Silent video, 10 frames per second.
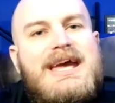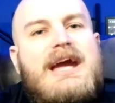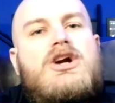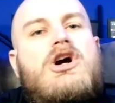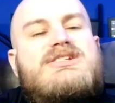
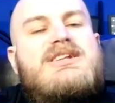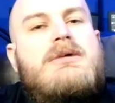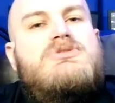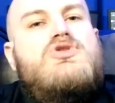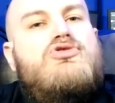and causing
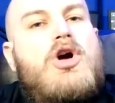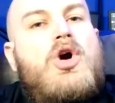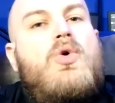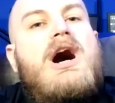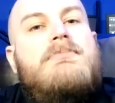them to
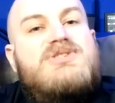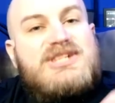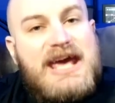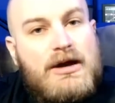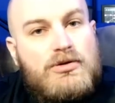grow
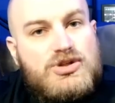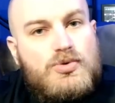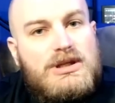upscale into